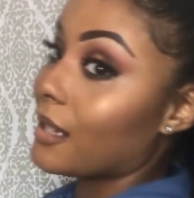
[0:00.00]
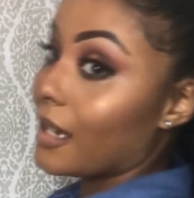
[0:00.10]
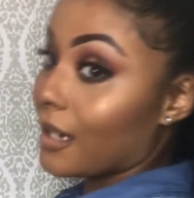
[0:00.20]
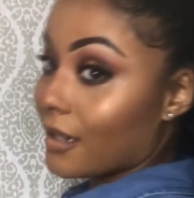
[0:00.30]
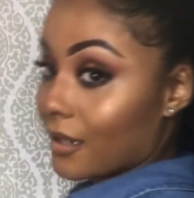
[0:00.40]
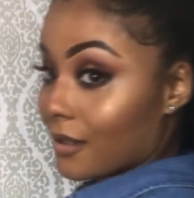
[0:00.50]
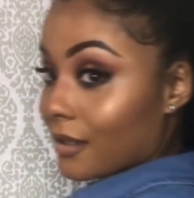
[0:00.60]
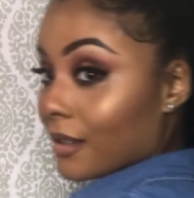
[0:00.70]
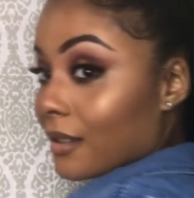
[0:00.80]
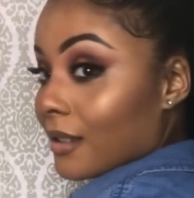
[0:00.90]
like
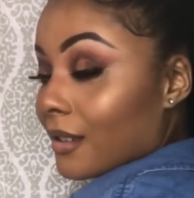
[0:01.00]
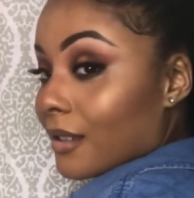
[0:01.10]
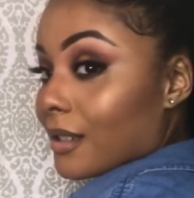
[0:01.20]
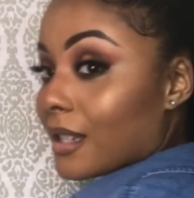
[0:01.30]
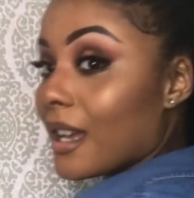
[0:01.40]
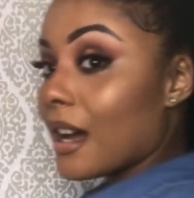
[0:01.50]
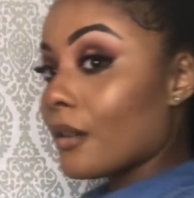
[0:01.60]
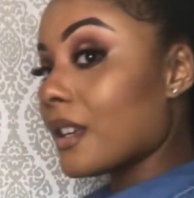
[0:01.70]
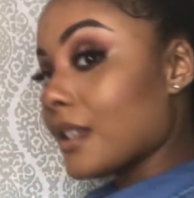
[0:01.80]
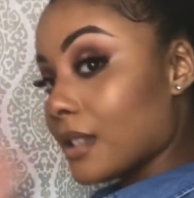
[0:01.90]
see
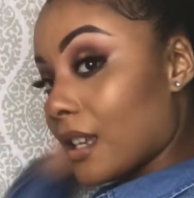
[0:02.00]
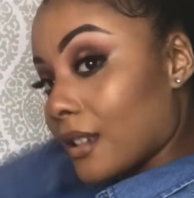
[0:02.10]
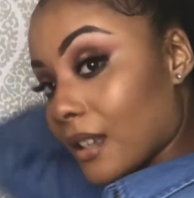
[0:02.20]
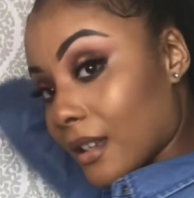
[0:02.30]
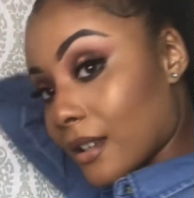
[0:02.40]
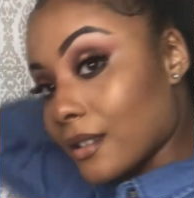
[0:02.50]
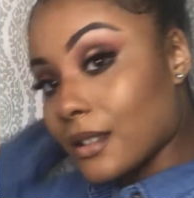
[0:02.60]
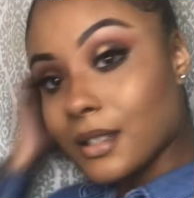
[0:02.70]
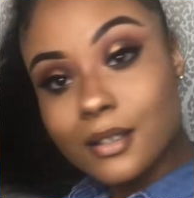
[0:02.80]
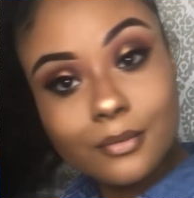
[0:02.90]
how easy it
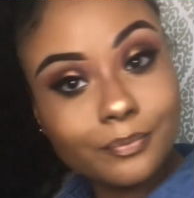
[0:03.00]
is